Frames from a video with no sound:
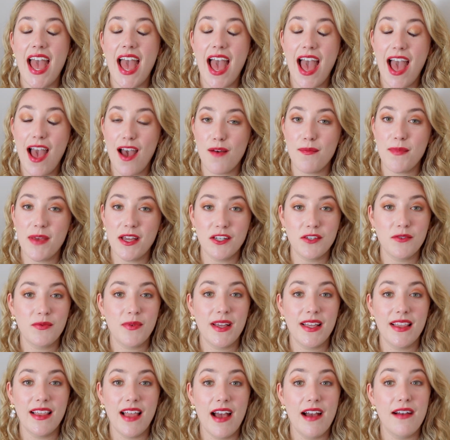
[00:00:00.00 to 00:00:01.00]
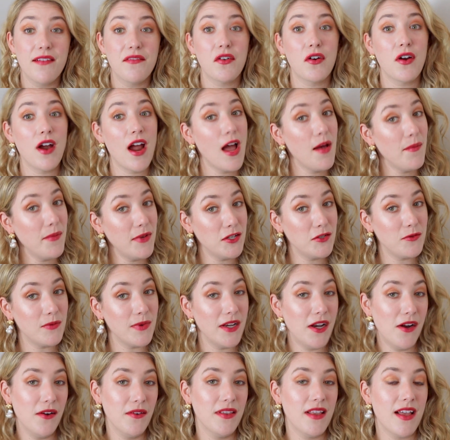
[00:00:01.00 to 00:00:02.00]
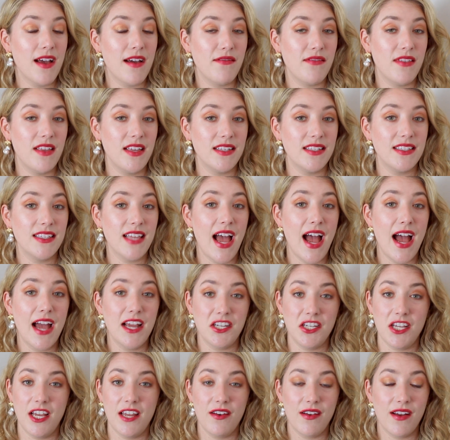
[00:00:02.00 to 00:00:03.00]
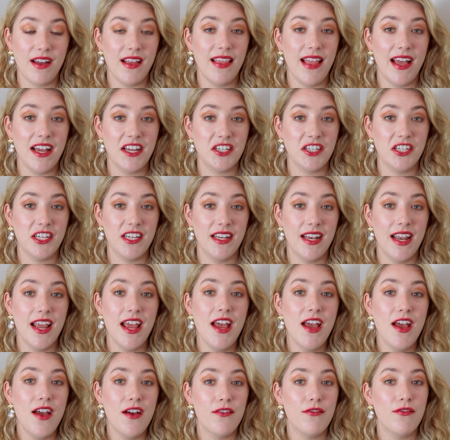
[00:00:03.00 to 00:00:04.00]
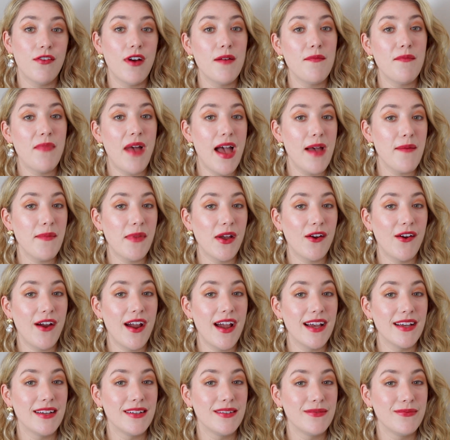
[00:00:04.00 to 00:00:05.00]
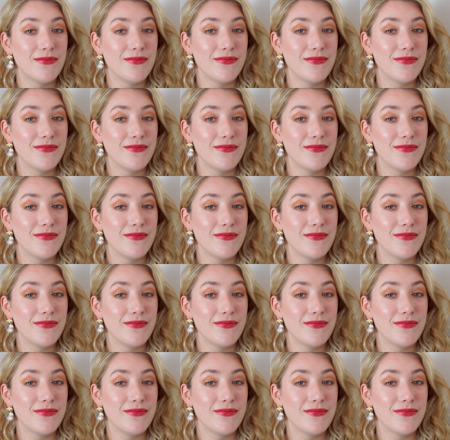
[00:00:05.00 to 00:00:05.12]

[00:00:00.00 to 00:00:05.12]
how much we love or how much we don't love this eyeshadow collection from Pat McGrath.